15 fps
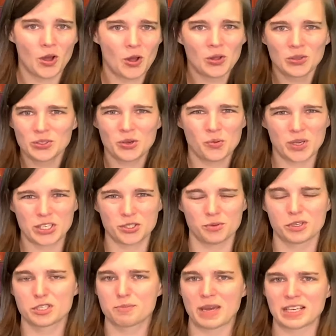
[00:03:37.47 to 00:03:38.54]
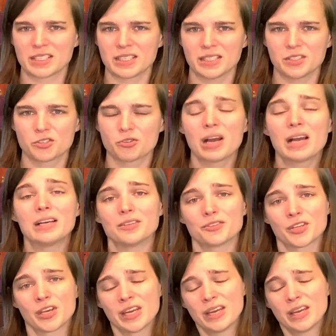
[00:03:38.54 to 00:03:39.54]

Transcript: all know what to expect in these trials.